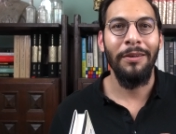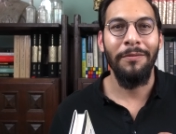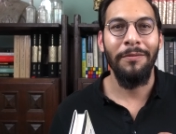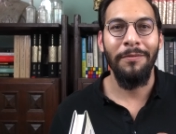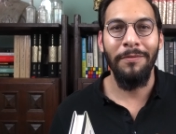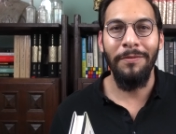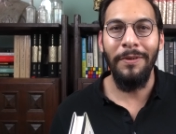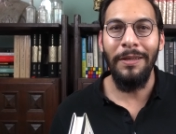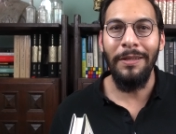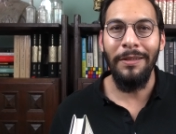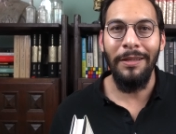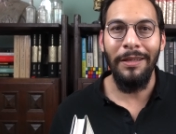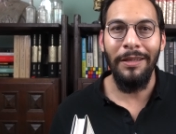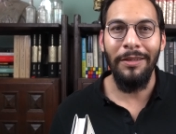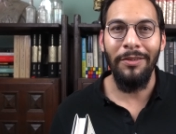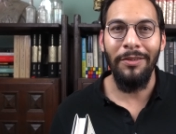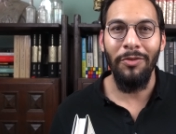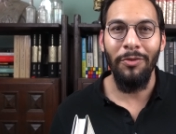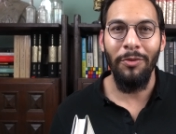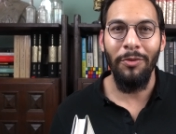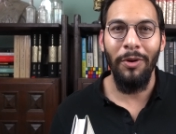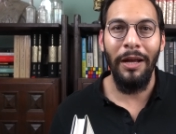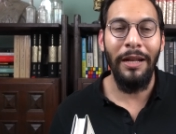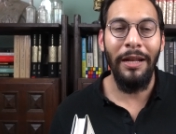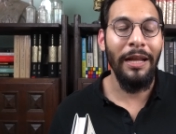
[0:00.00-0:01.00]

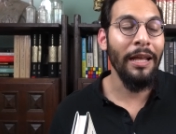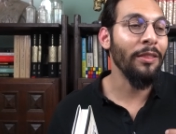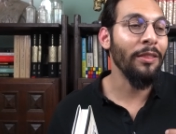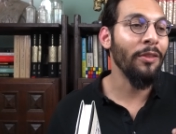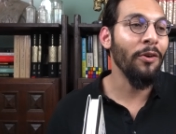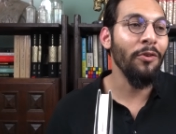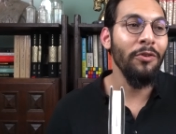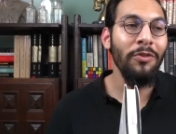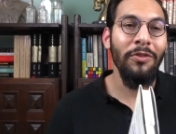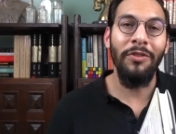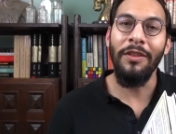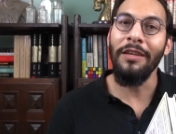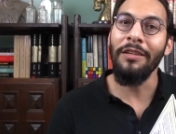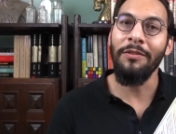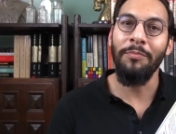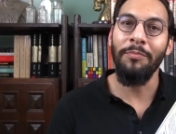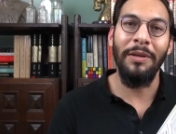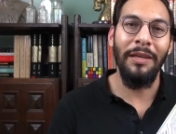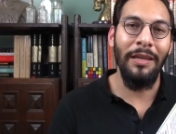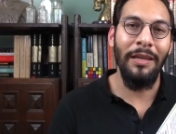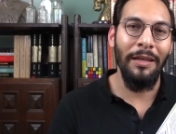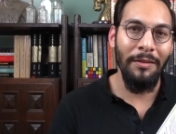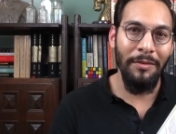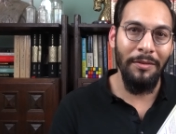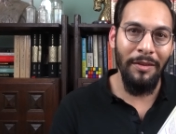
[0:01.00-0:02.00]
feelings, right? And those things
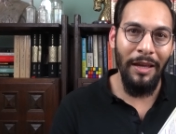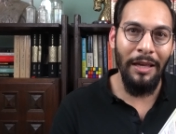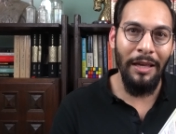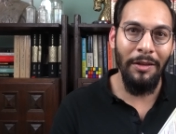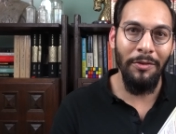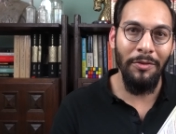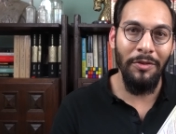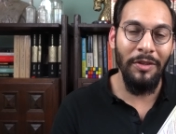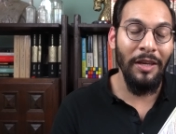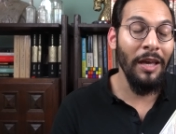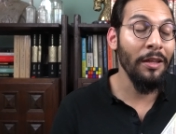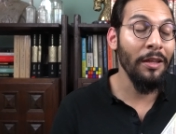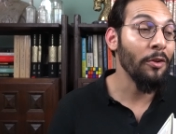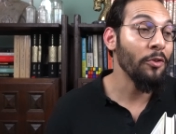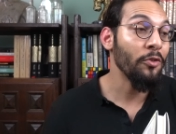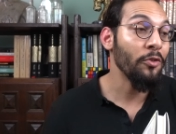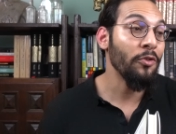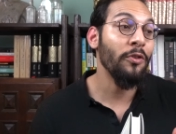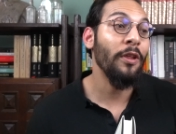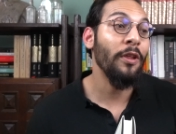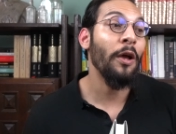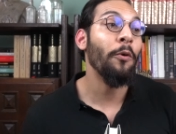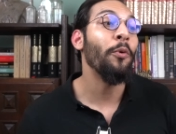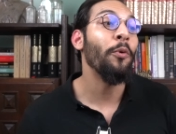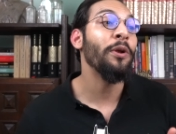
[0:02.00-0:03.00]
became tangled together
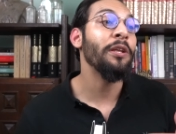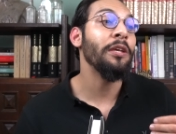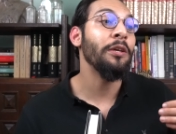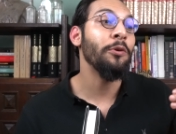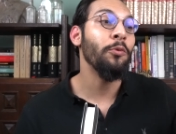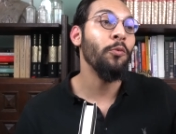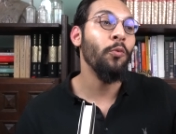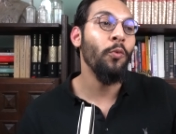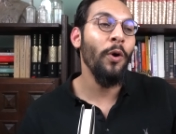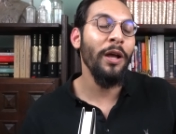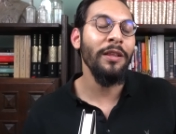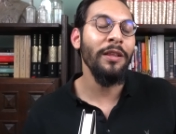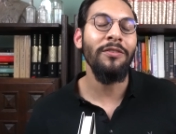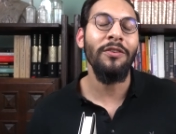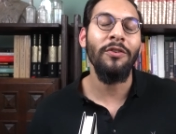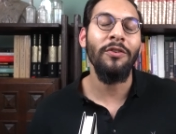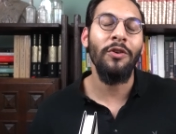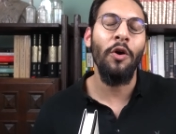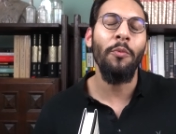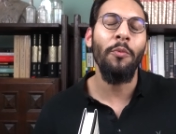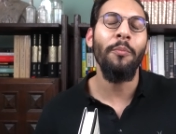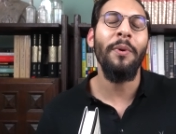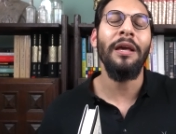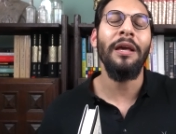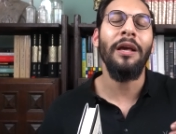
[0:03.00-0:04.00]
so that when he went to
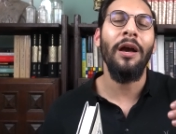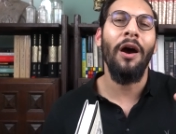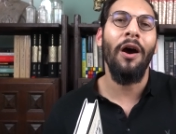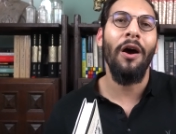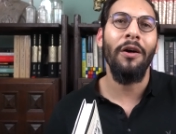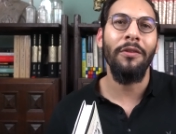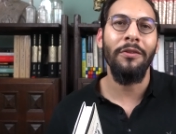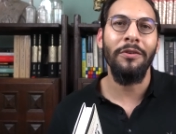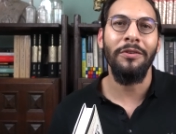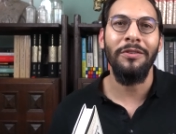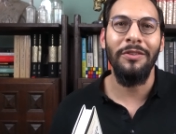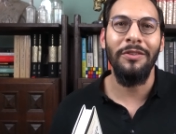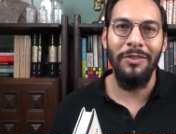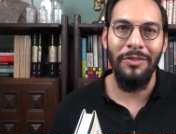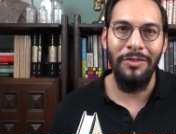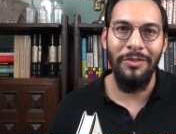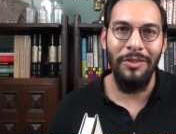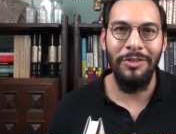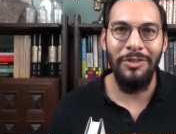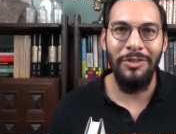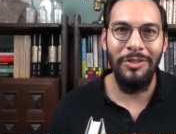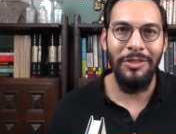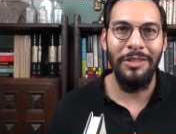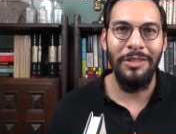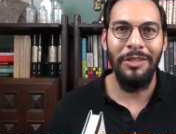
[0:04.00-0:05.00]
go make other
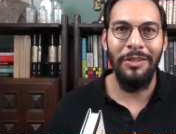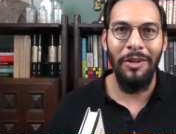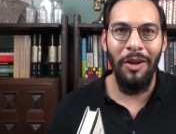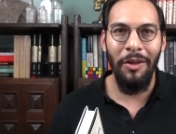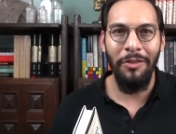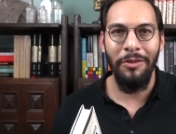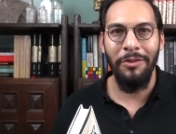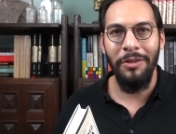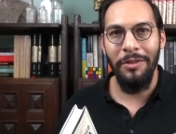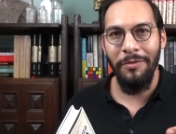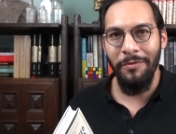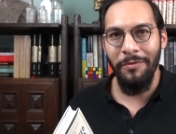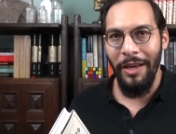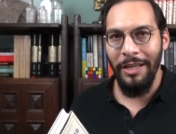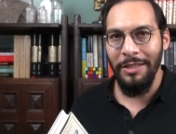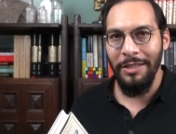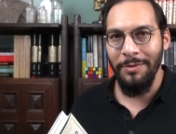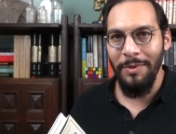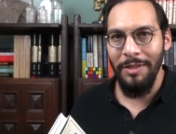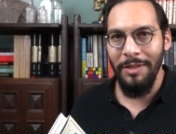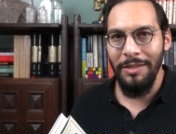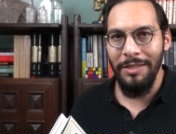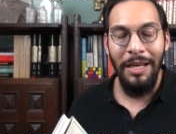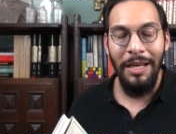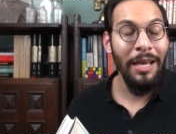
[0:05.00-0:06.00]
decisions and other
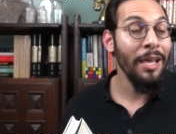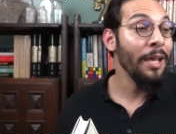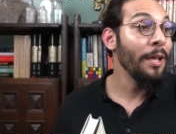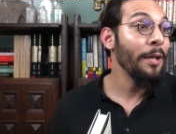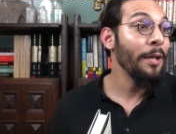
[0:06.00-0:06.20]
investments,